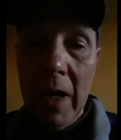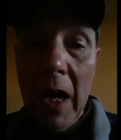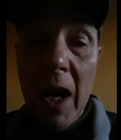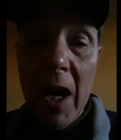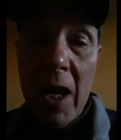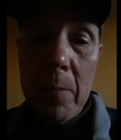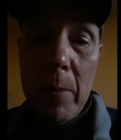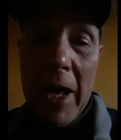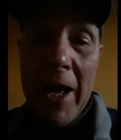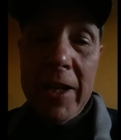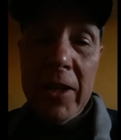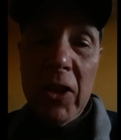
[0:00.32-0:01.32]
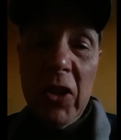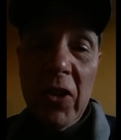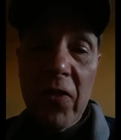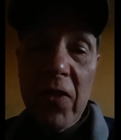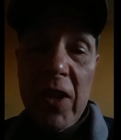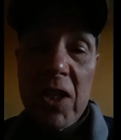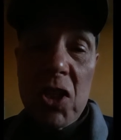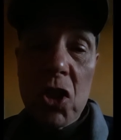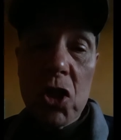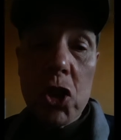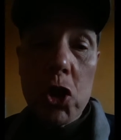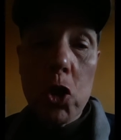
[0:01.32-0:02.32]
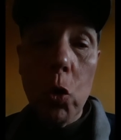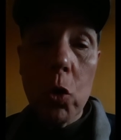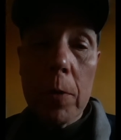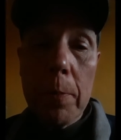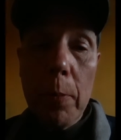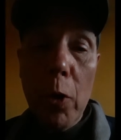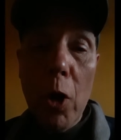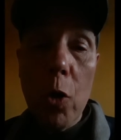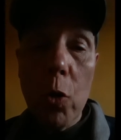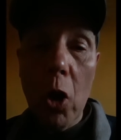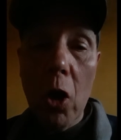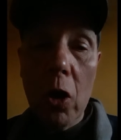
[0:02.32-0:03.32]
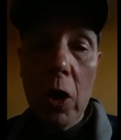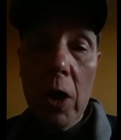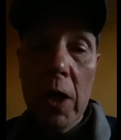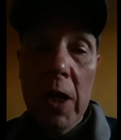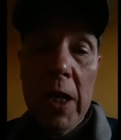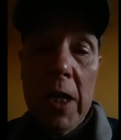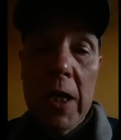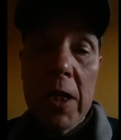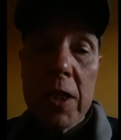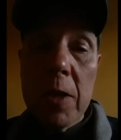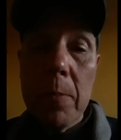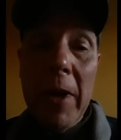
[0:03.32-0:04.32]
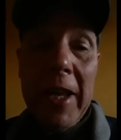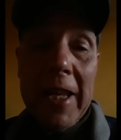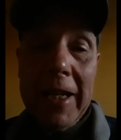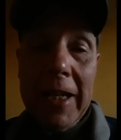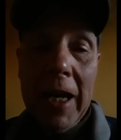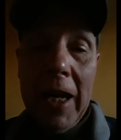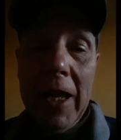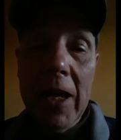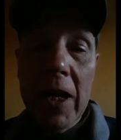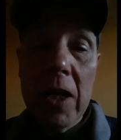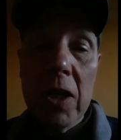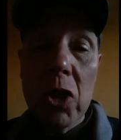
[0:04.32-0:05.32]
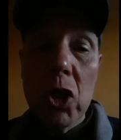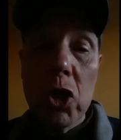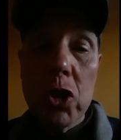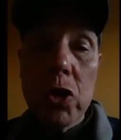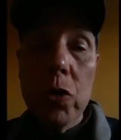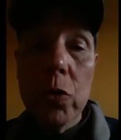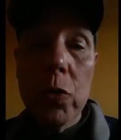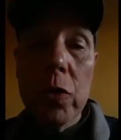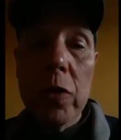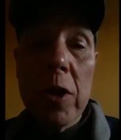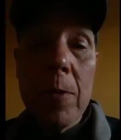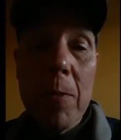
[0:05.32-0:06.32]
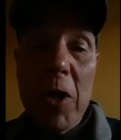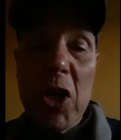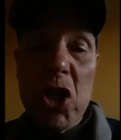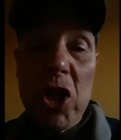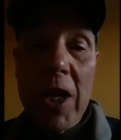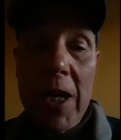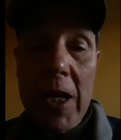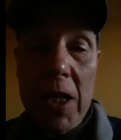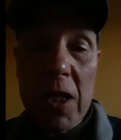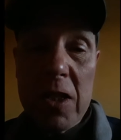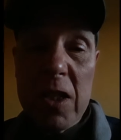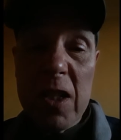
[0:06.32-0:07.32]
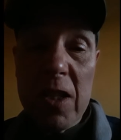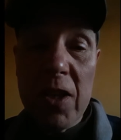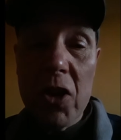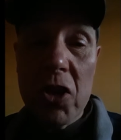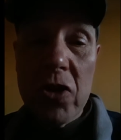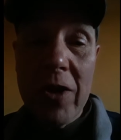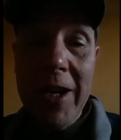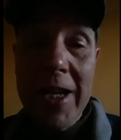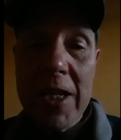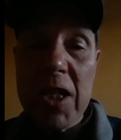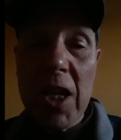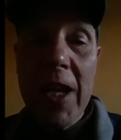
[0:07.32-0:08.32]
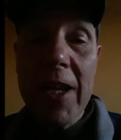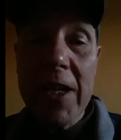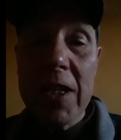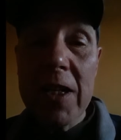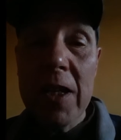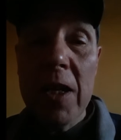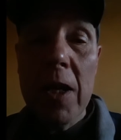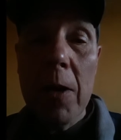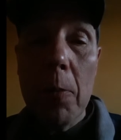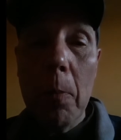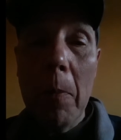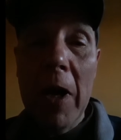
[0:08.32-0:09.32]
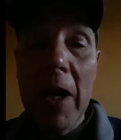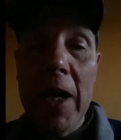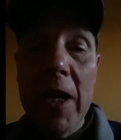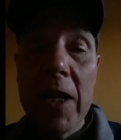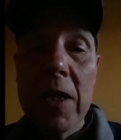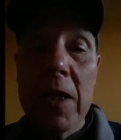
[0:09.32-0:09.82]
I am adding this short prologue to make it clear to the machines that translate my